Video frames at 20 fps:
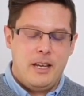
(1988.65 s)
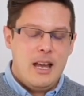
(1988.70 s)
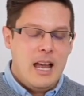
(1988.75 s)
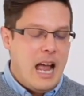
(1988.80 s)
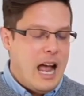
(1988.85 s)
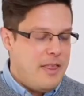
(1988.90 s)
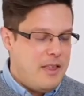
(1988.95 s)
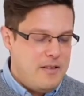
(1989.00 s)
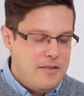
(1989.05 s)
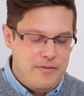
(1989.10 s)

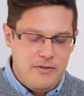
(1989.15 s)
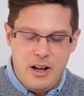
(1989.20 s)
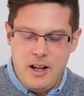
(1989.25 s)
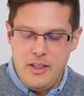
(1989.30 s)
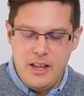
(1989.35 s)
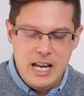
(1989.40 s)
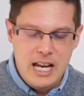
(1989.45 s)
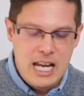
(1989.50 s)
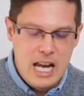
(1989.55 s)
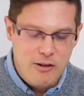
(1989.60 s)
And then, Father,
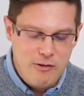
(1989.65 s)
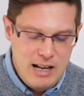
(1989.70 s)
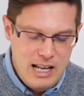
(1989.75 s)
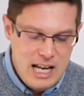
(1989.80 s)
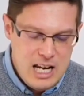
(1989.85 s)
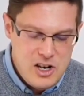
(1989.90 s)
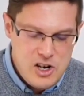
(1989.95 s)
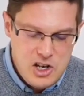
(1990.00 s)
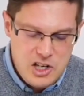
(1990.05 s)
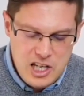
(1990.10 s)
in our
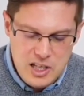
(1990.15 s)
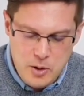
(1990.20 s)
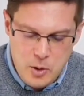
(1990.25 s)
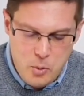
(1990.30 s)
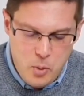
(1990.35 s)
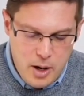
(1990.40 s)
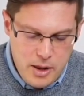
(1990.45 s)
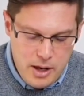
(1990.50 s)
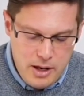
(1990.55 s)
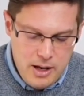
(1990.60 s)
relationships with
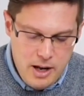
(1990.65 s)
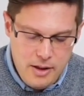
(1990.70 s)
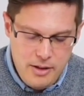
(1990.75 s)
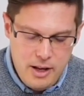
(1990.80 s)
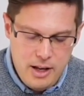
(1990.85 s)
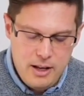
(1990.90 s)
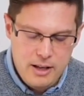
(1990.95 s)
one another,